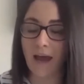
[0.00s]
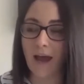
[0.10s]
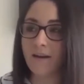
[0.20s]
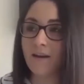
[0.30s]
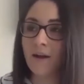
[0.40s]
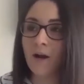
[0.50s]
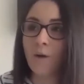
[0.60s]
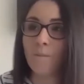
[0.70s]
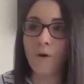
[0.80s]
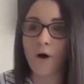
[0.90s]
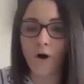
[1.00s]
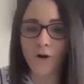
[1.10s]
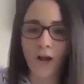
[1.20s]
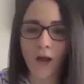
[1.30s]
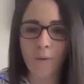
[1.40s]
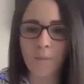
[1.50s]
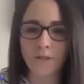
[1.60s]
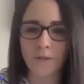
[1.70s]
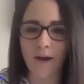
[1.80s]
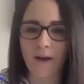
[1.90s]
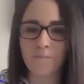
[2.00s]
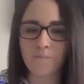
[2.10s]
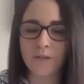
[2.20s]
again, but on a lower body weight.